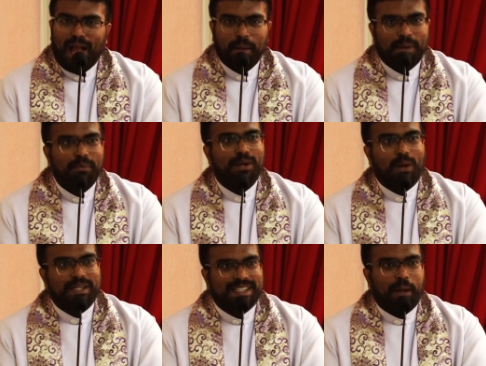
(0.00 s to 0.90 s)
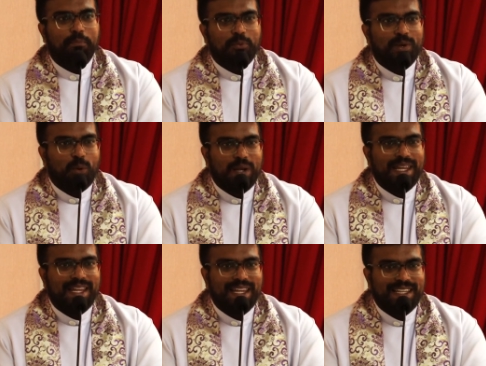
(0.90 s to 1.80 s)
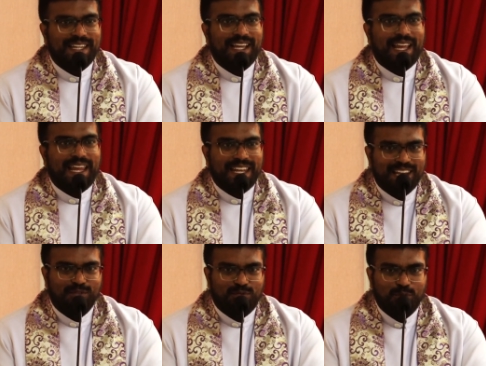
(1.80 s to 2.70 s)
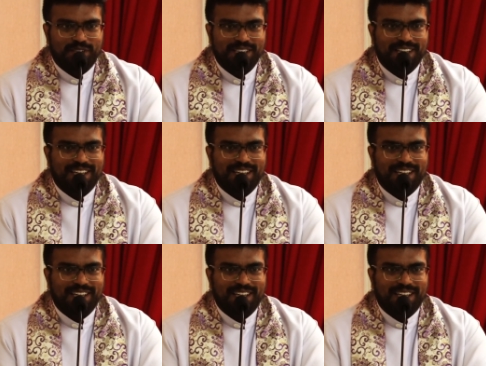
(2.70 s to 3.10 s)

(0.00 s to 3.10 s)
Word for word: I'm never content with only eating Indian food